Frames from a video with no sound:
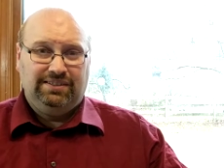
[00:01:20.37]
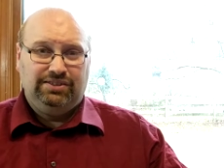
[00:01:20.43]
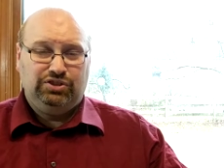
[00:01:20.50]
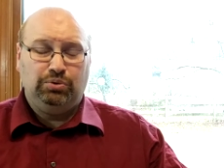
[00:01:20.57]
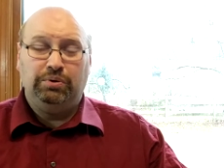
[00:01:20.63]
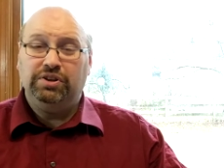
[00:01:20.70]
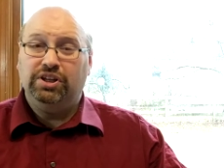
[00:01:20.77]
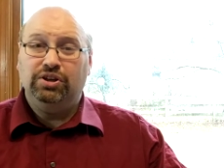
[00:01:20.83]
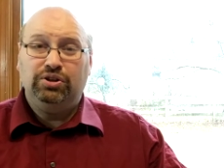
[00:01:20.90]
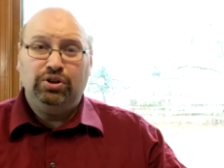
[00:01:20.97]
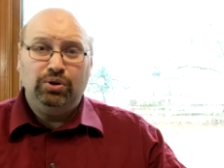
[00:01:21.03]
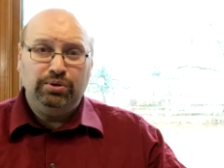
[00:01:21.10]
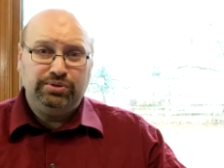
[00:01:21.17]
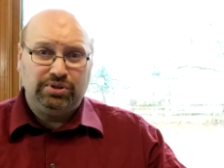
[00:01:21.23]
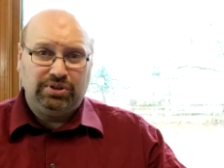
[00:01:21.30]
So when the
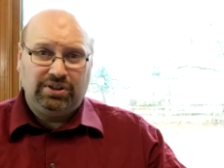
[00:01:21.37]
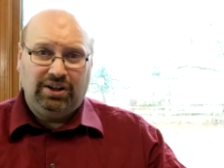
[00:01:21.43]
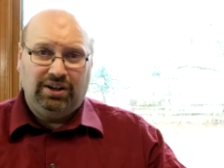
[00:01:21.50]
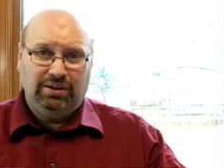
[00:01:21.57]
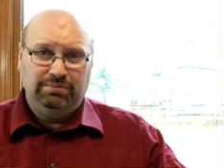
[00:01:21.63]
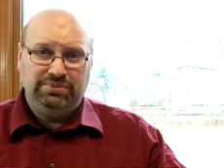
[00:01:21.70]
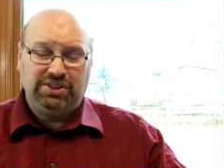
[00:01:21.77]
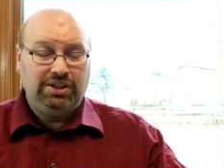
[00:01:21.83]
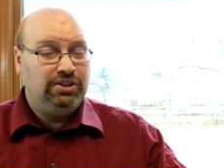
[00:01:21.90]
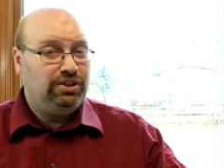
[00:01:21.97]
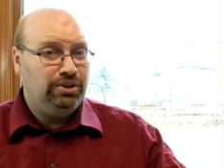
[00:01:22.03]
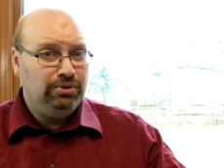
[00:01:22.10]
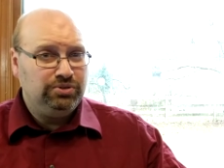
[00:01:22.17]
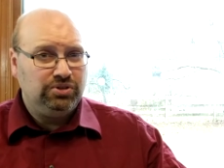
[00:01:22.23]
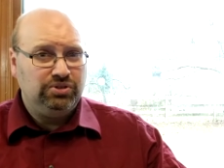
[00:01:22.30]
accuser comes and
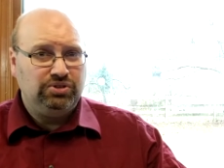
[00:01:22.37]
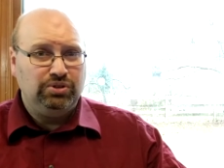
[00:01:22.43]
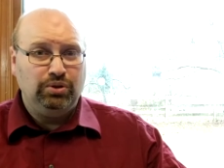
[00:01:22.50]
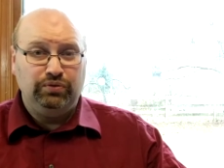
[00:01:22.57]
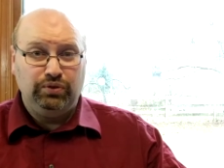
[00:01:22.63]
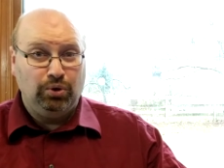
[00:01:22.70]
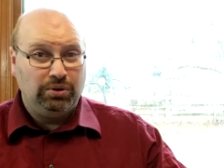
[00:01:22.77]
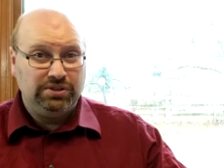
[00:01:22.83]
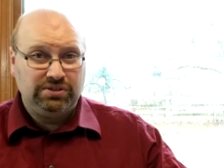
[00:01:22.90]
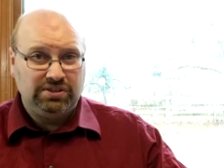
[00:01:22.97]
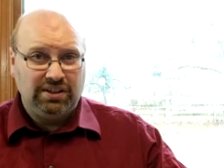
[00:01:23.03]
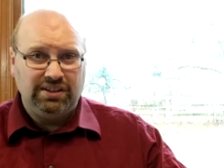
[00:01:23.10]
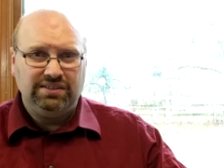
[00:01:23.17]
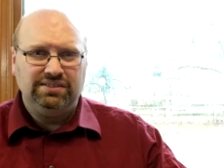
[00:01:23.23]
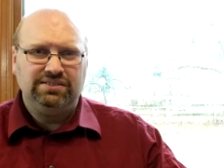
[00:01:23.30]
accuses you of your
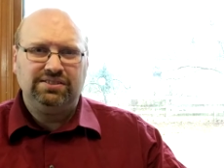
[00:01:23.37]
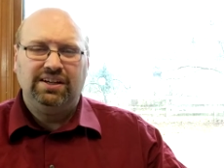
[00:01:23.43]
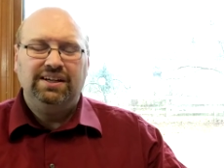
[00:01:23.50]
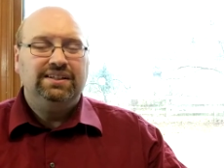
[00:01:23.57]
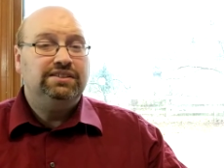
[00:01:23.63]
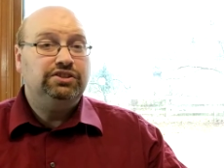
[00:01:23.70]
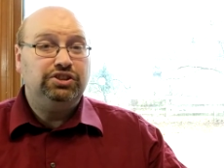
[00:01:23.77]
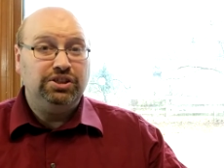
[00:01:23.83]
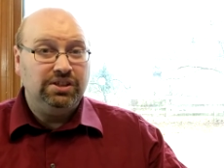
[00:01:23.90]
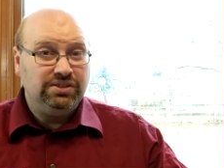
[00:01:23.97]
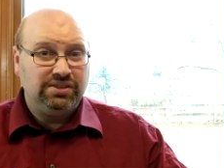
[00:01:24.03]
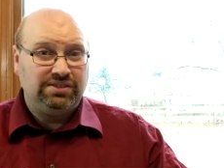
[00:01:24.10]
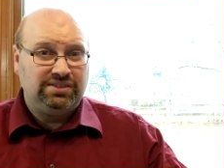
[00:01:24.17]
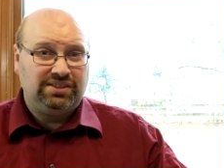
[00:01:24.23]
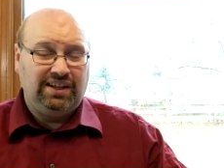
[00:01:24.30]
sins,
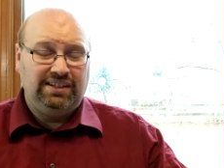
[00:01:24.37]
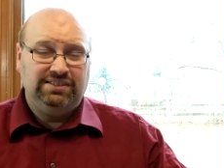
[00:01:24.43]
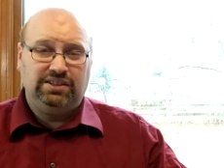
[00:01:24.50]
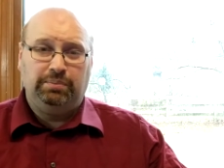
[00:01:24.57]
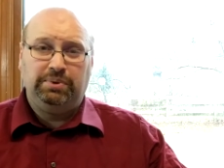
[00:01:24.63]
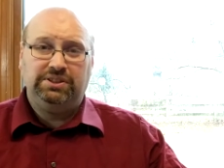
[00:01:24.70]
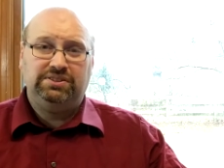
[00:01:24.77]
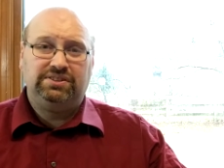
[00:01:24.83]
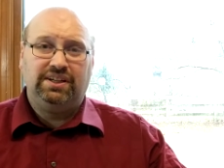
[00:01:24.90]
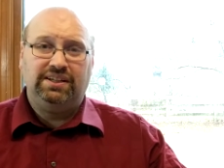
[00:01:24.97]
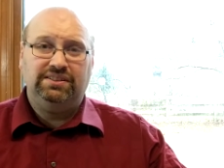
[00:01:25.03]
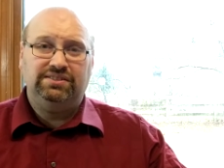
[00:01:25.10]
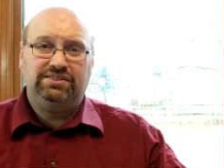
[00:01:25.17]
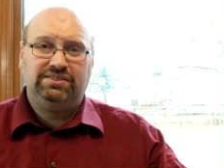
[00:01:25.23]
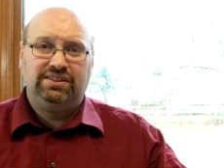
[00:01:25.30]
Jesus stands up and
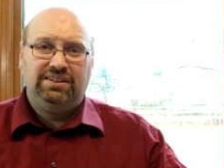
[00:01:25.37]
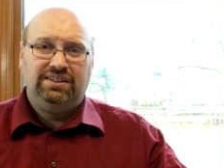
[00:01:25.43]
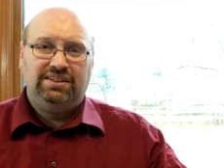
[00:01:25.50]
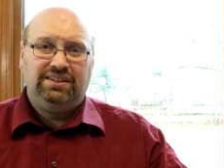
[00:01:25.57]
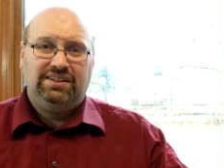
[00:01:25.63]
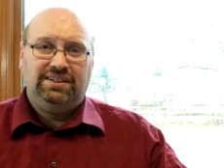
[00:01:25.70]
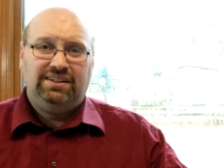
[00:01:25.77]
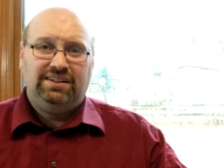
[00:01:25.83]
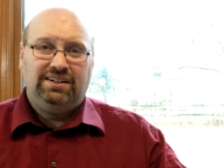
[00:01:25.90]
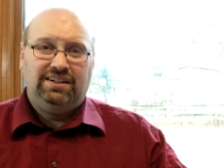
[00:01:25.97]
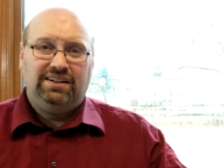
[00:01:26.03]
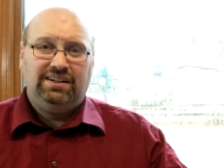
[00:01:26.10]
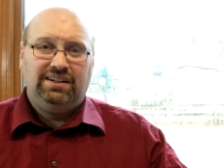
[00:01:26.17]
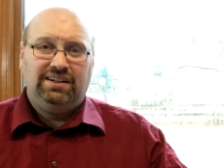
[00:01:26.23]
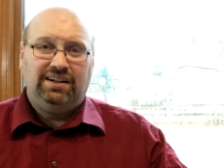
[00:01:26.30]
says,
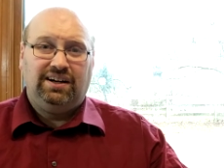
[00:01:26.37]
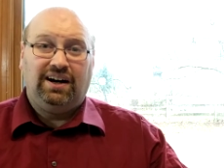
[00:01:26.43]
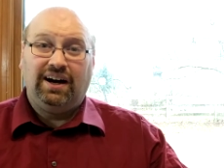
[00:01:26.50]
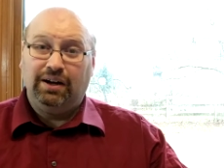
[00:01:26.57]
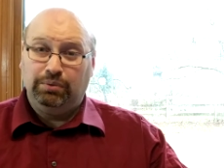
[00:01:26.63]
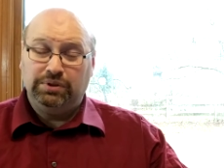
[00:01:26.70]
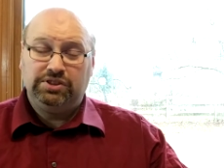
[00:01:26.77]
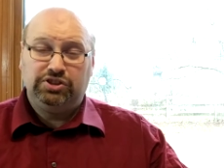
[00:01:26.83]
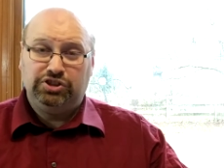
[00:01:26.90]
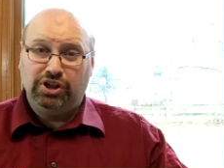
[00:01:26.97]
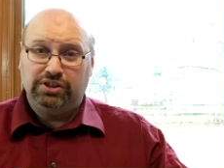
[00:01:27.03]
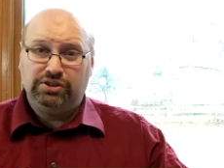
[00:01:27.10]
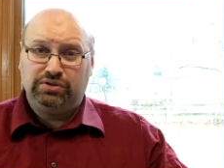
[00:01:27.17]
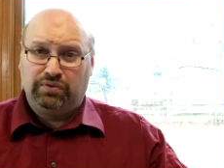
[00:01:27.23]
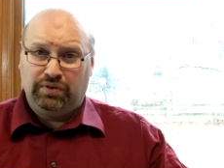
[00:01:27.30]
I was
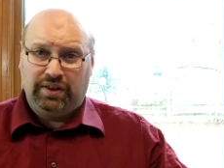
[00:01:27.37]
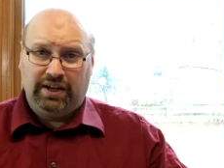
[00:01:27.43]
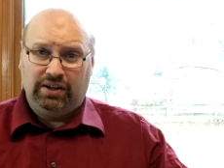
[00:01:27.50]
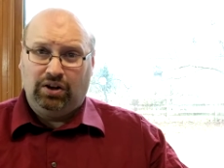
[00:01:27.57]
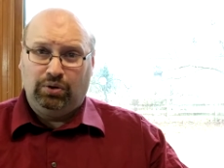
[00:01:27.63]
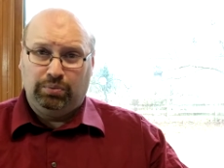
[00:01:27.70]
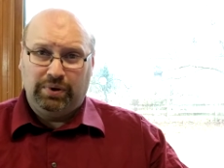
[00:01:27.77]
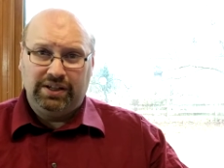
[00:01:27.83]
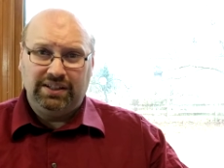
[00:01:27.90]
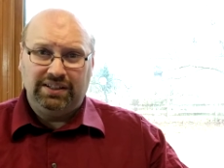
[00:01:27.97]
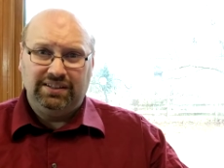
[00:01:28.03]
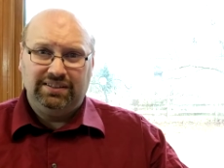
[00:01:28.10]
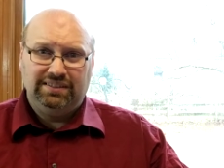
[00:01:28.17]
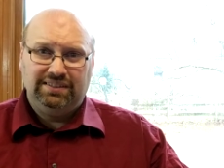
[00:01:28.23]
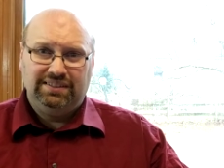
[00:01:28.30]
judged for that already.
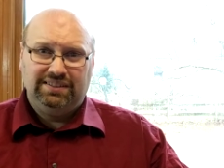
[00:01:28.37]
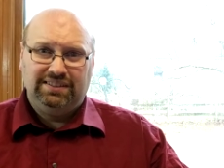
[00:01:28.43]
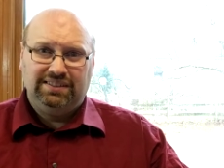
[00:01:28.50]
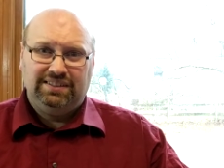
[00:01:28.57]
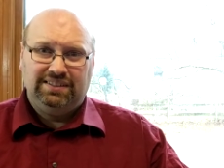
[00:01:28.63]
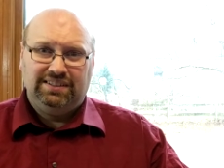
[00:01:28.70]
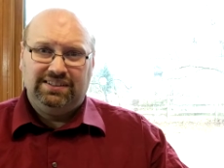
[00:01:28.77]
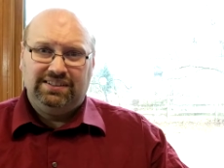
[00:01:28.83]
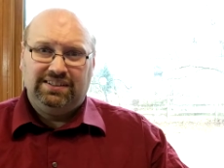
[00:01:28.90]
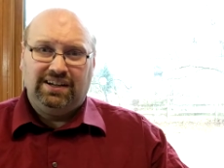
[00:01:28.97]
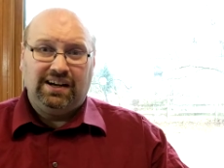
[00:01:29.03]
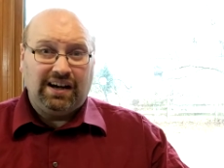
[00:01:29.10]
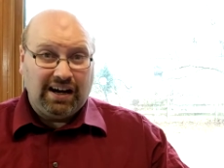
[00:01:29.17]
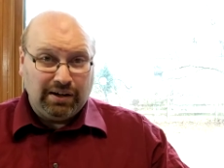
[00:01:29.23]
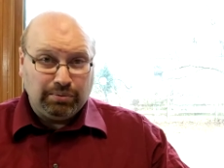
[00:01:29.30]

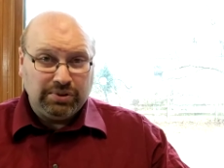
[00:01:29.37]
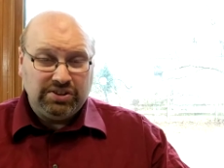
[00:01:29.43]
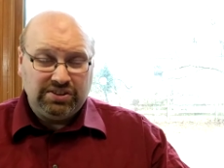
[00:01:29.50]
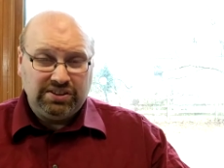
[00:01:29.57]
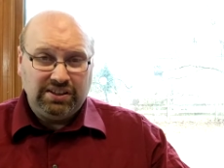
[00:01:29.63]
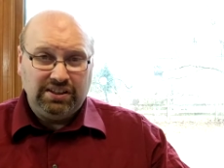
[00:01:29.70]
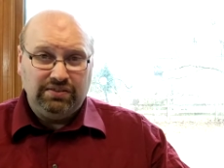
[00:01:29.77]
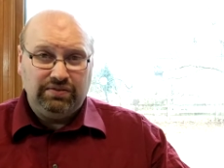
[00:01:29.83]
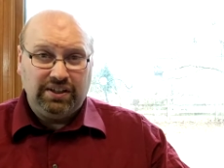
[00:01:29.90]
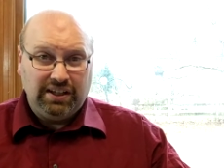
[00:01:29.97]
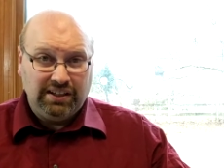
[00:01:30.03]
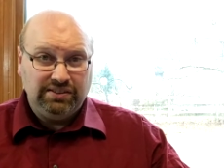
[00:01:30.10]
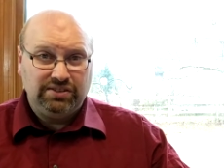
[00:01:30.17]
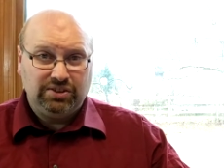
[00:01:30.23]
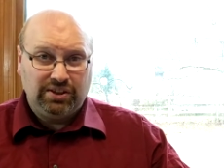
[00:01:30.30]
I received
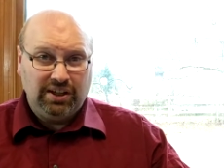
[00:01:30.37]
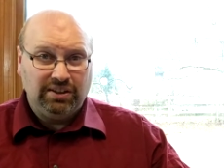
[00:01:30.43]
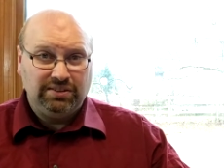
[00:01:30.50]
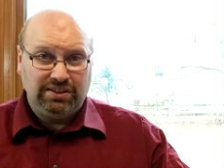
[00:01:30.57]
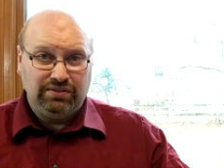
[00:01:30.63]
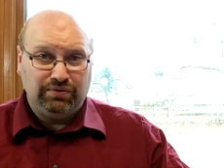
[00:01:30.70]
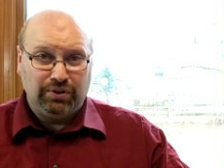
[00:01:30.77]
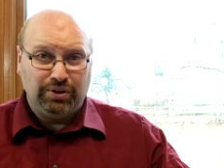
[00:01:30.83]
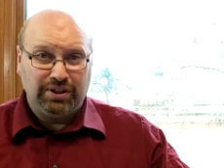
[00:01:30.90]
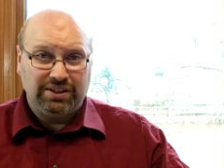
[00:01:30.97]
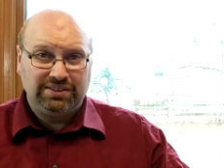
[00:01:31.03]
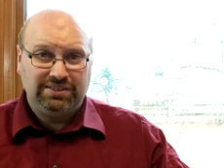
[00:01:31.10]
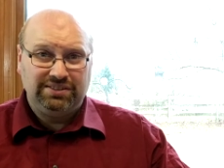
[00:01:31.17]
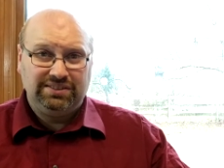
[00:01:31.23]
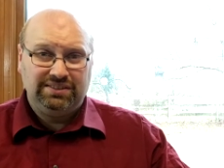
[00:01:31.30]
his guilty
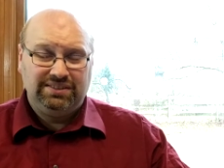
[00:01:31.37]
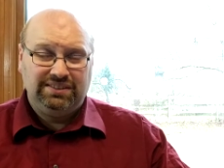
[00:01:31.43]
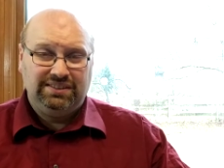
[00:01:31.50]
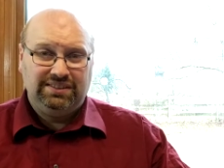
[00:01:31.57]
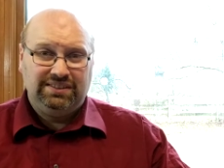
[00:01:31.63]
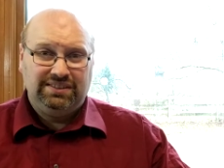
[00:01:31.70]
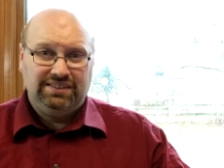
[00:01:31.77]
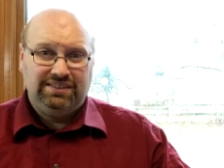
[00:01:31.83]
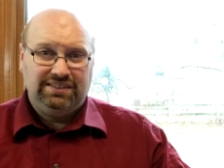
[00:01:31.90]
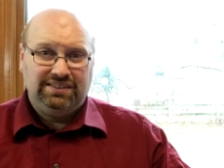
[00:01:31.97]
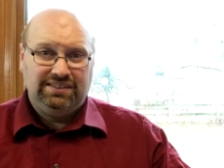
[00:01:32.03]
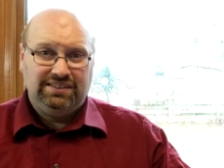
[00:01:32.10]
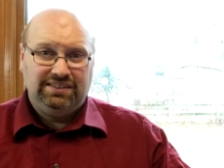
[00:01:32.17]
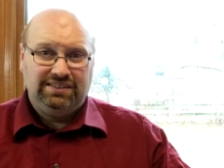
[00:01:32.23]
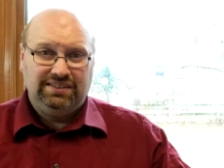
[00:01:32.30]
verdict.
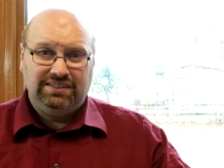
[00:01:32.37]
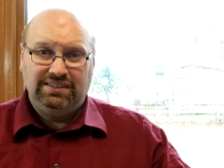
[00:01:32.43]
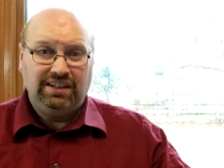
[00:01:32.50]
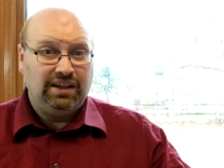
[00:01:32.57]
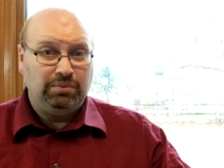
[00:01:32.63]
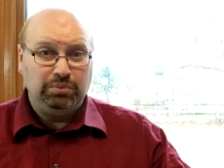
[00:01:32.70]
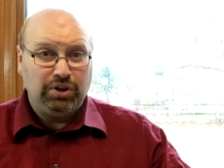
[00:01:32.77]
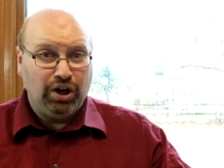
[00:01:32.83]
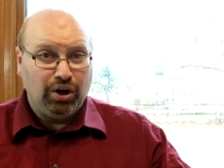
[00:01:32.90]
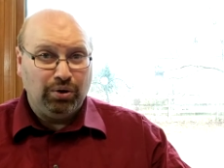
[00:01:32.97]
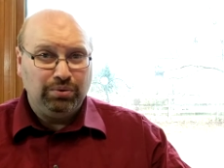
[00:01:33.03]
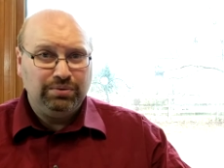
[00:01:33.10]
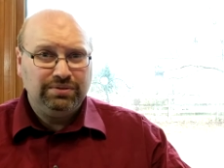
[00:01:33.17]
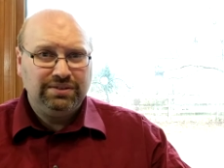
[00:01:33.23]
Let him go.